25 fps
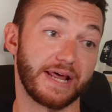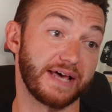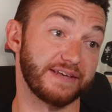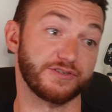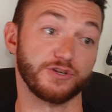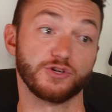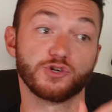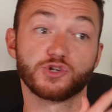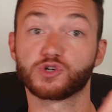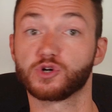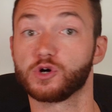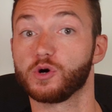as
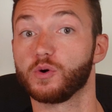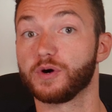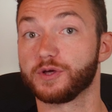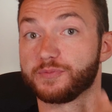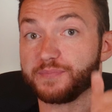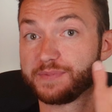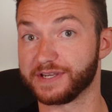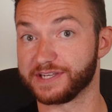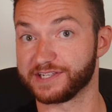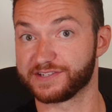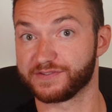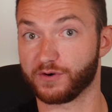usual with
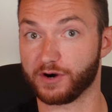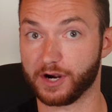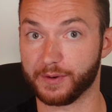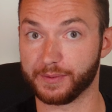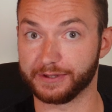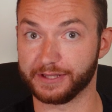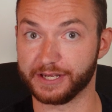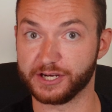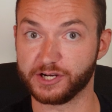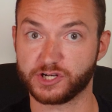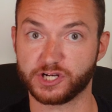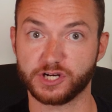PS4
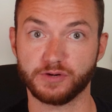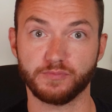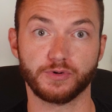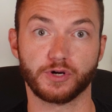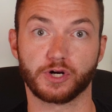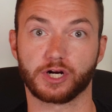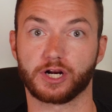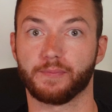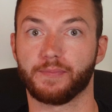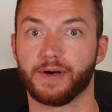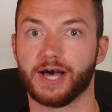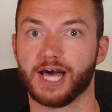emulation,
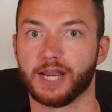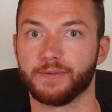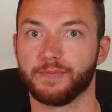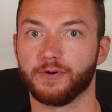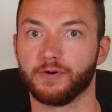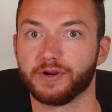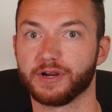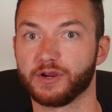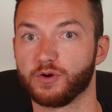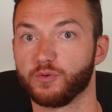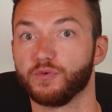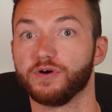your
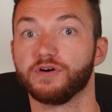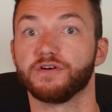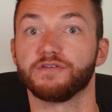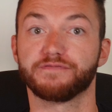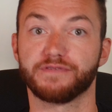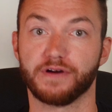compatibility will